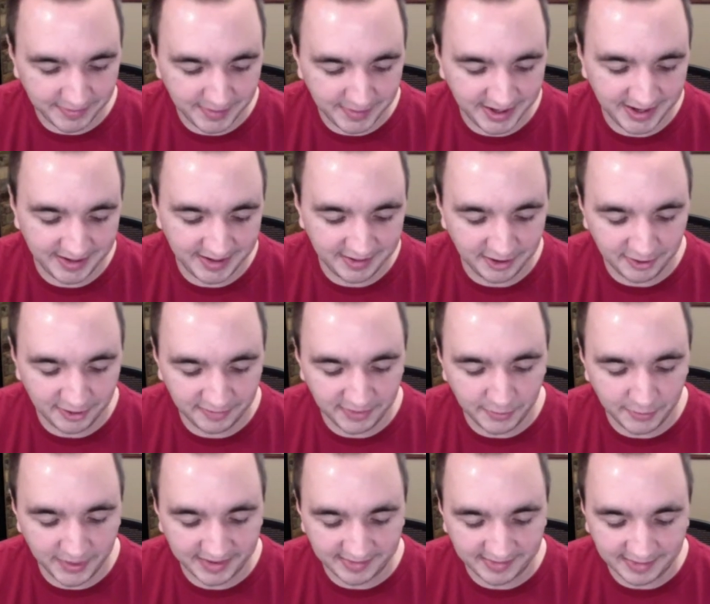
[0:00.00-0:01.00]
meeting, a few
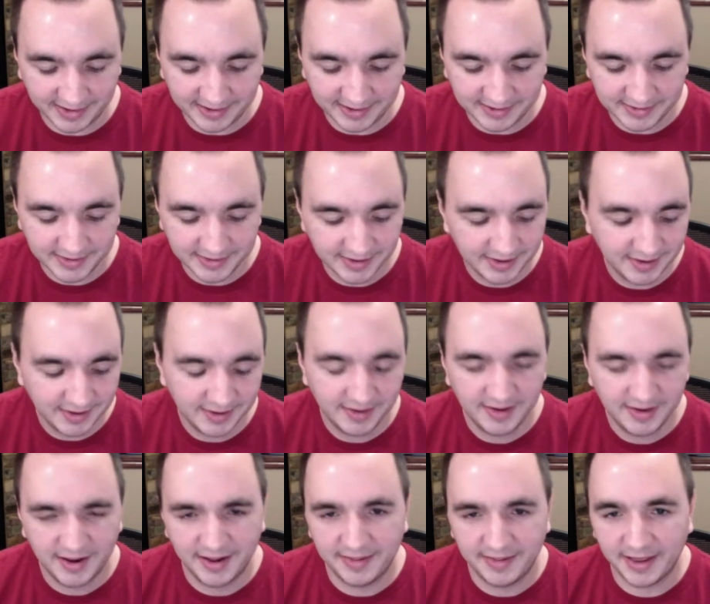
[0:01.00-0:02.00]
weeks later.
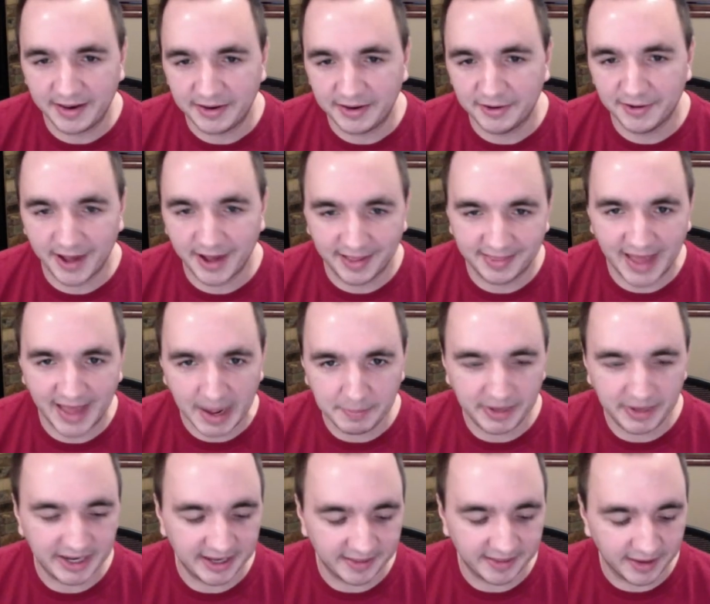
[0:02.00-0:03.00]
And then, at that
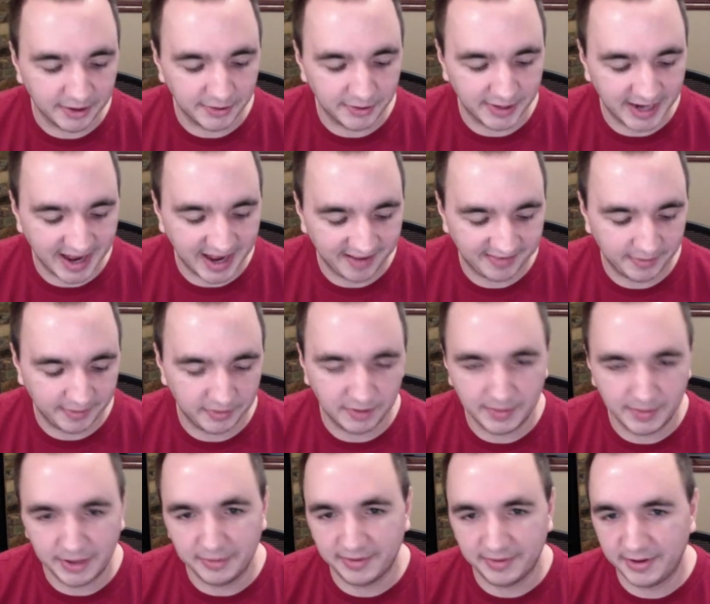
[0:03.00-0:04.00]
meeting, then you could ask them to
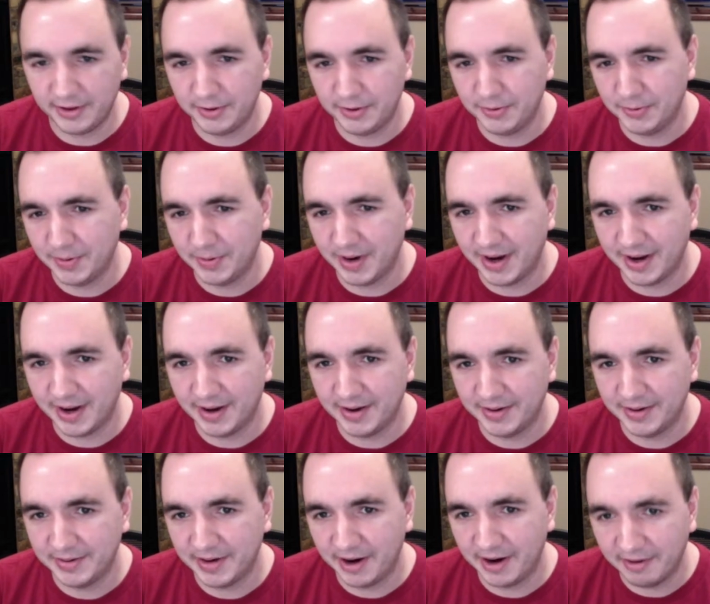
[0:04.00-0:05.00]
meet with you
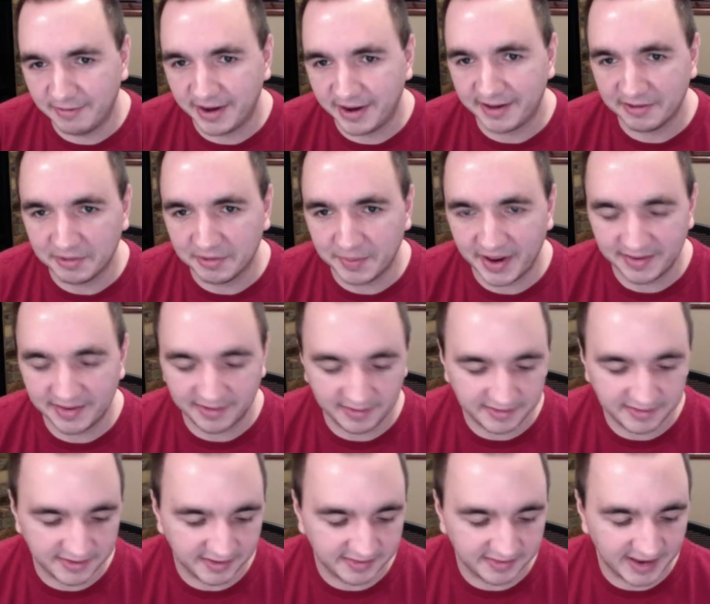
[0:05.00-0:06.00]
on a regular basis
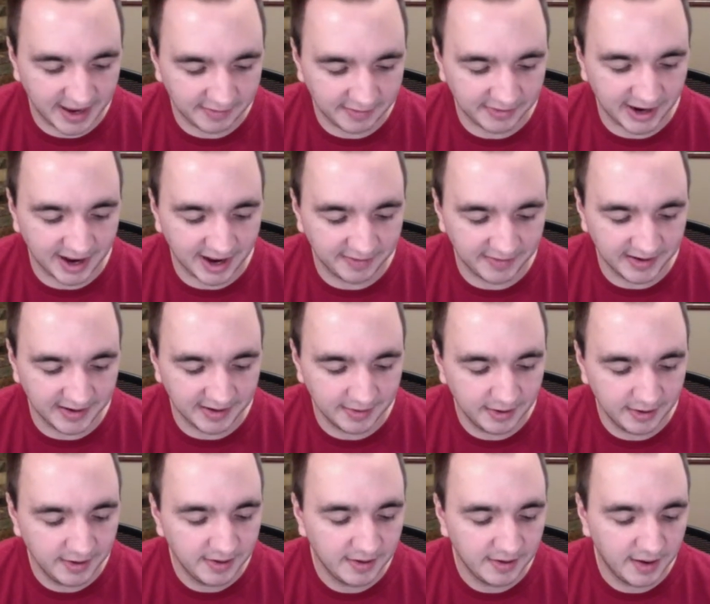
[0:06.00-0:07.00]
just to have coffee
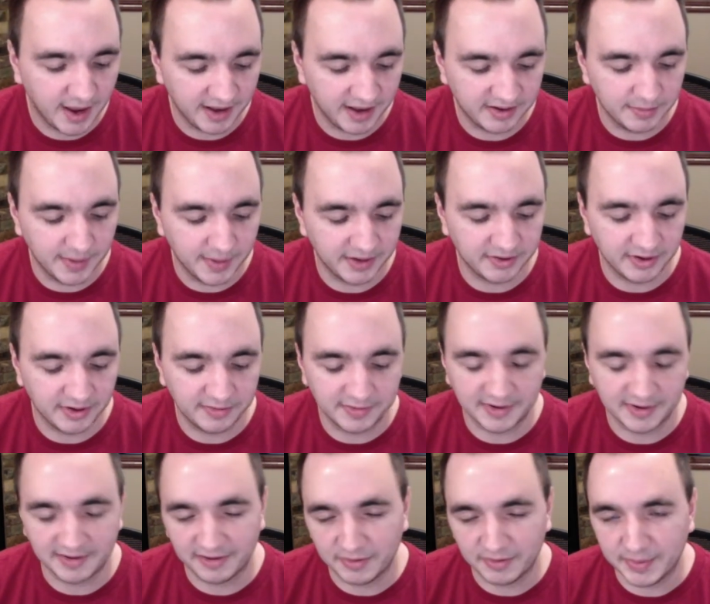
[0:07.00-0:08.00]
and to mentor you
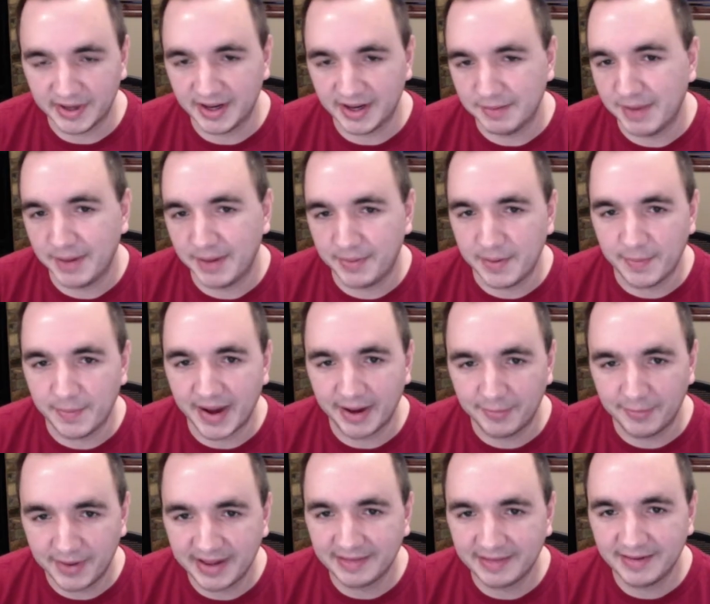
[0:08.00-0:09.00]
for a little bit. It might be
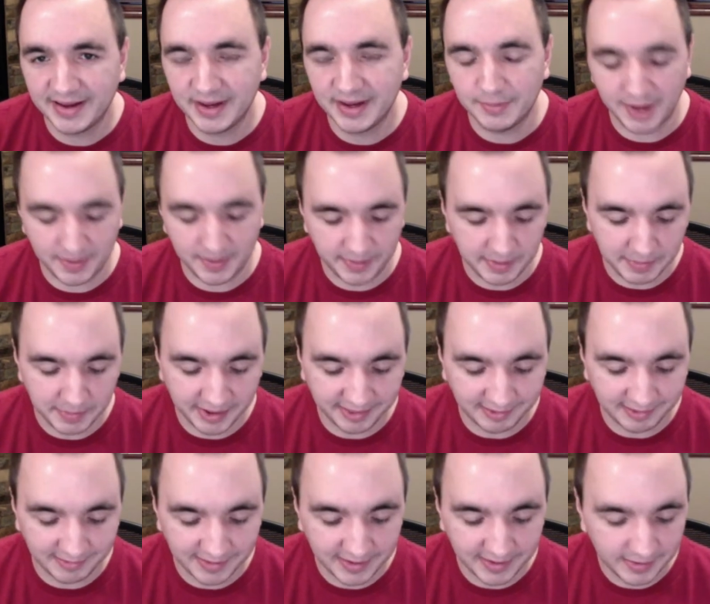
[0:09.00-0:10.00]
bi-weekly, it might be
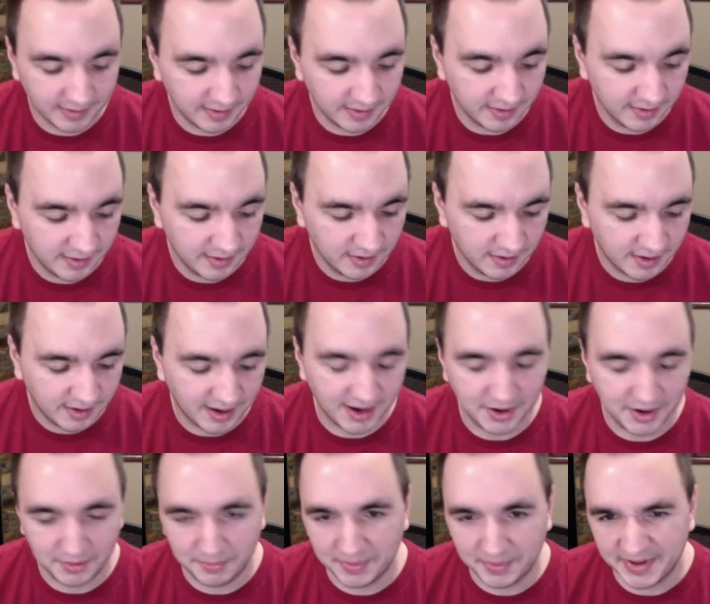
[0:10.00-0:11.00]
monthly.
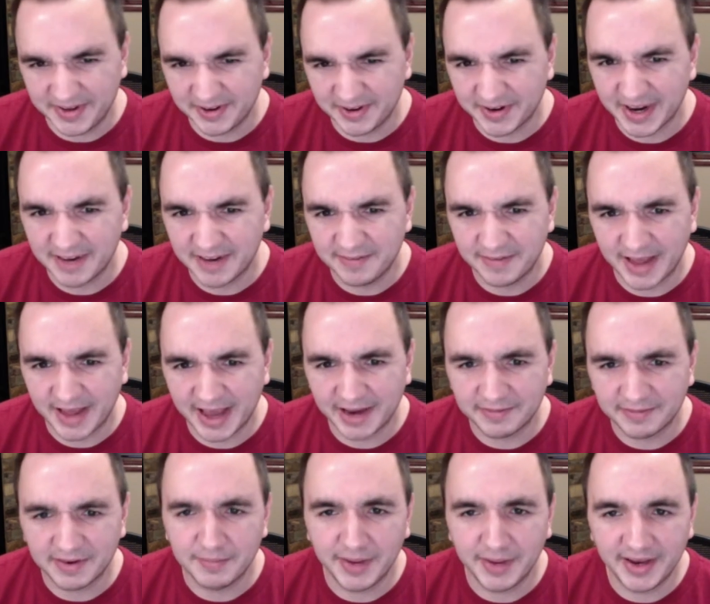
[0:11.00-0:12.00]
But, kind of at
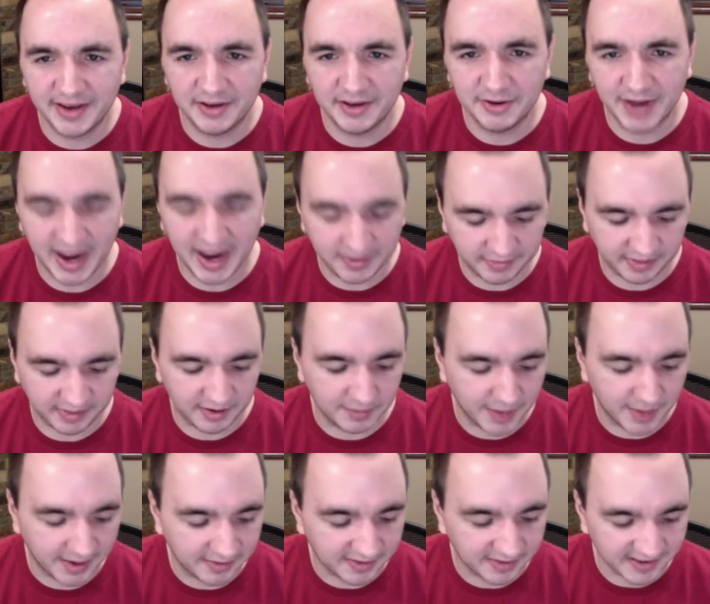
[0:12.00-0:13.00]
every meeting you have with your
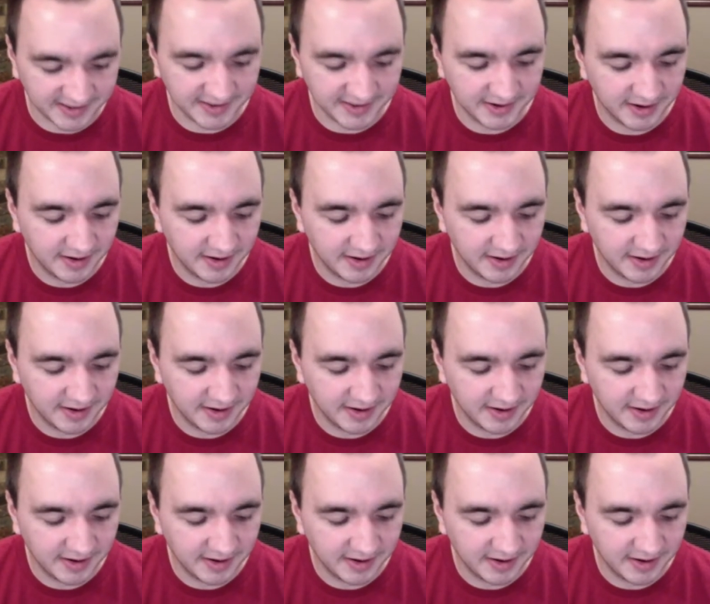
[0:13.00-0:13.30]
mentor,